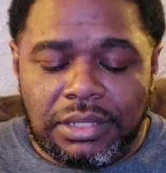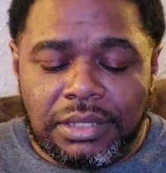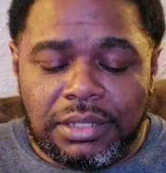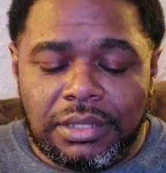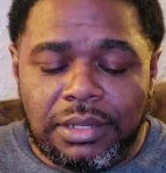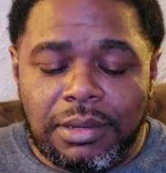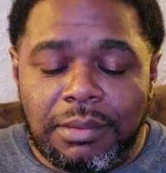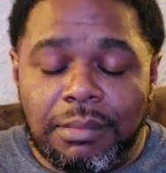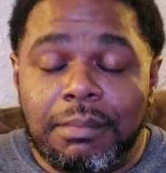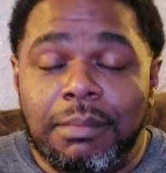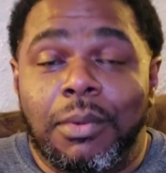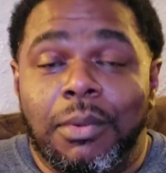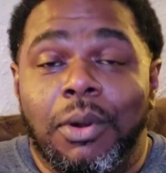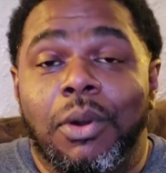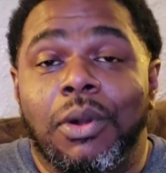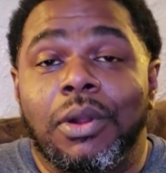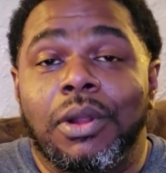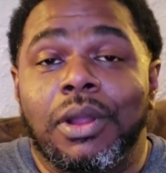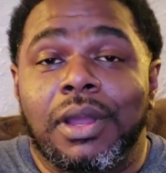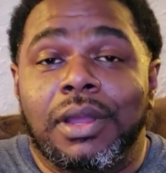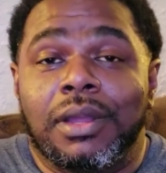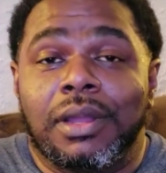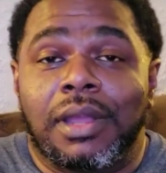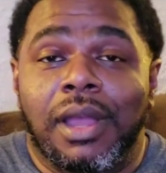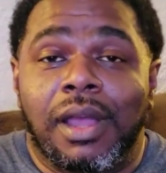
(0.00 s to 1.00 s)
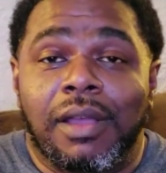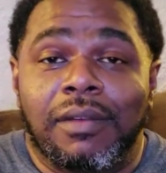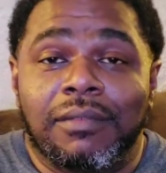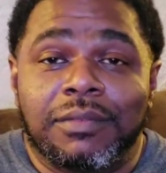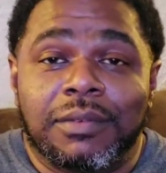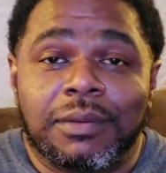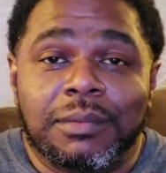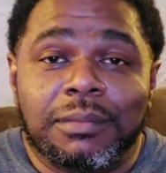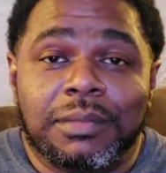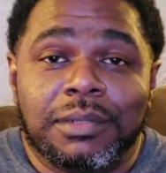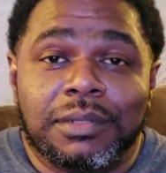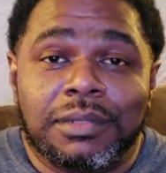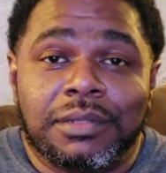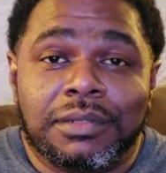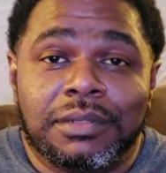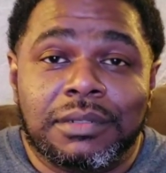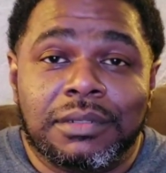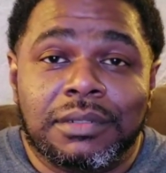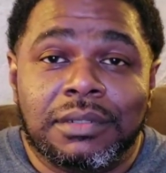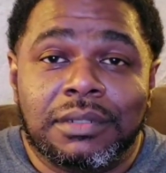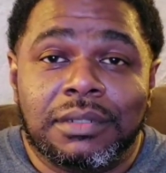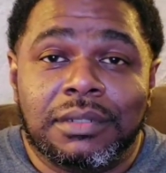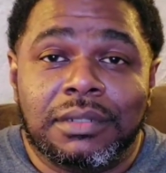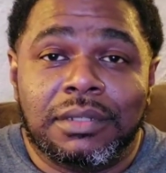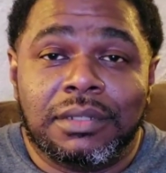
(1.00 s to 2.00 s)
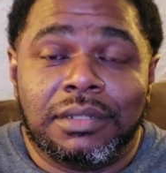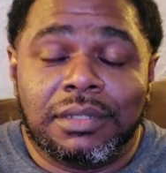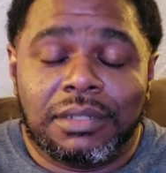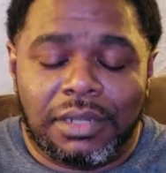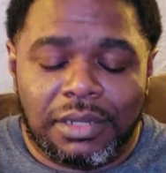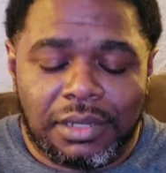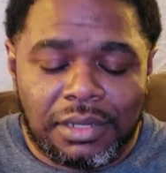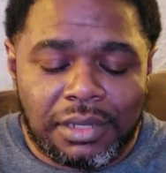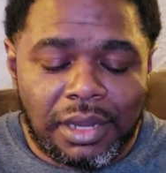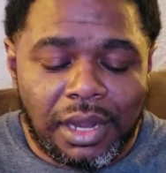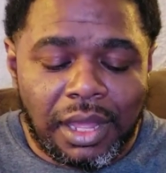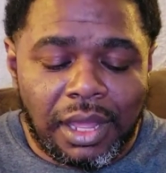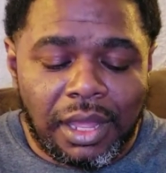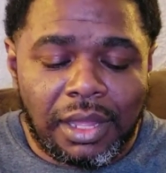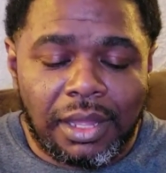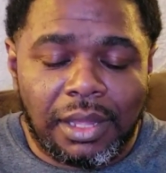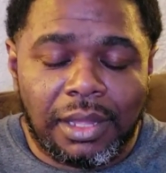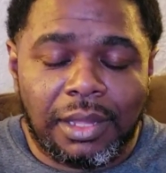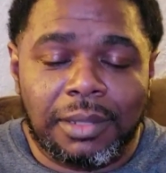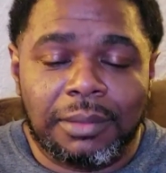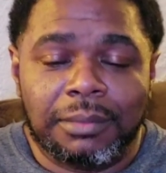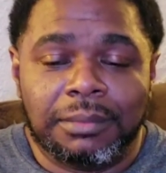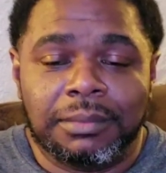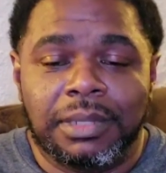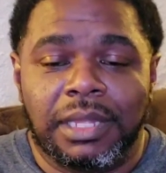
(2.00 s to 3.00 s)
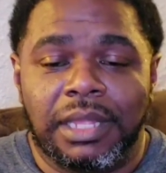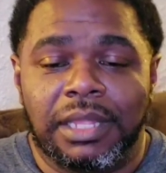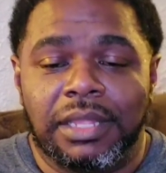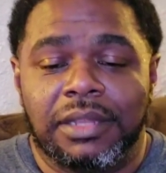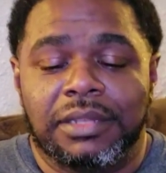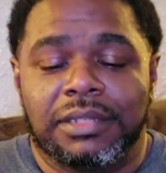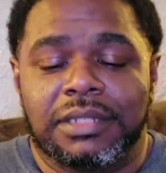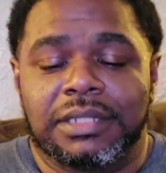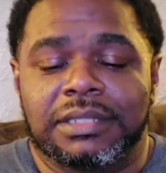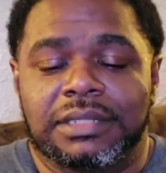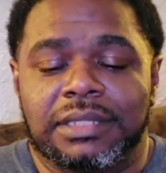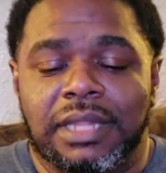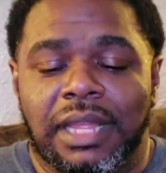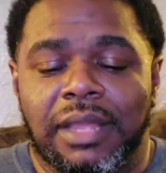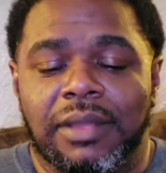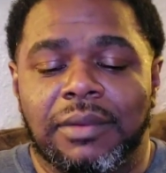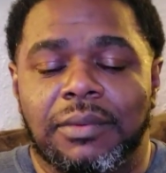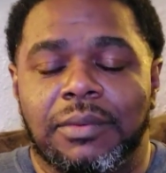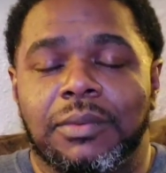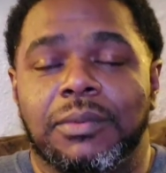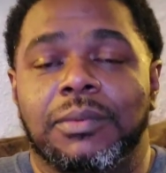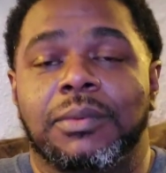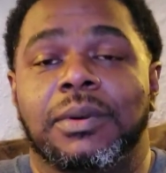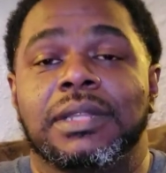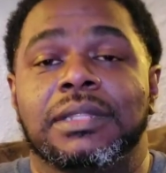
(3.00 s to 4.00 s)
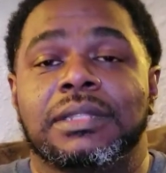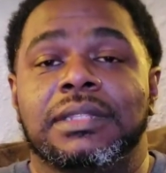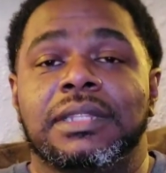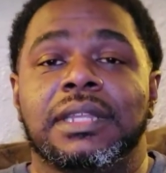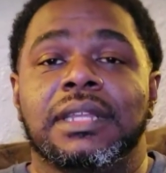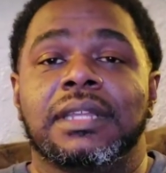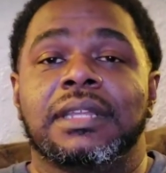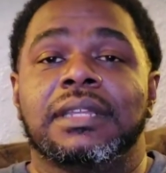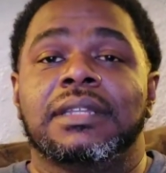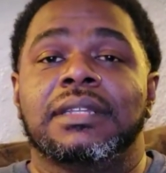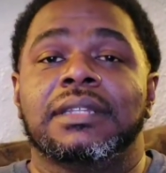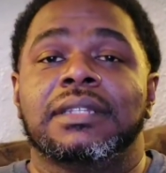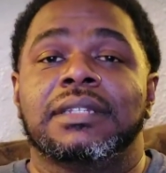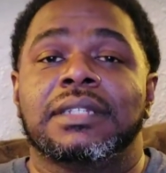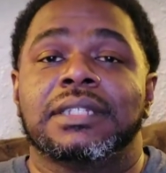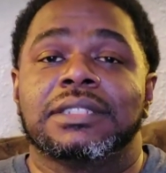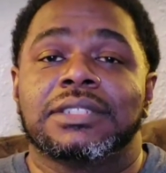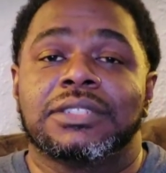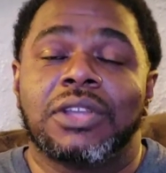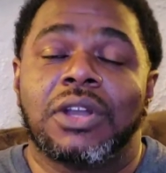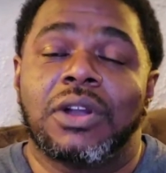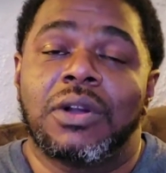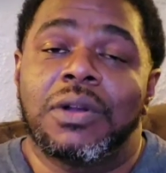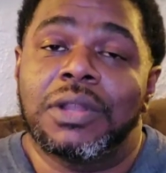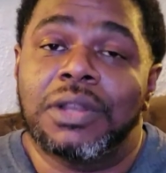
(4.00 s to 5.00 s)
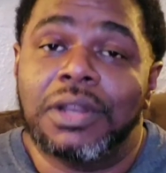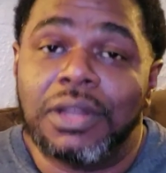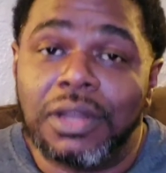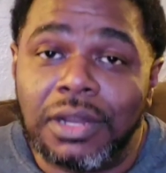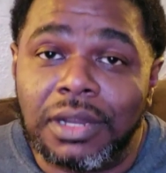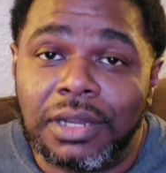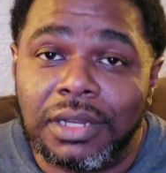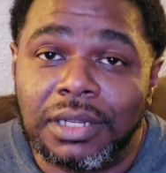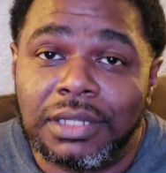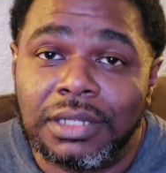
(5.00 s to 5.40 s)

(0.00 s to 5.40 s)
you're more uncomfortable, you're numb, and you're just like, what the is going on?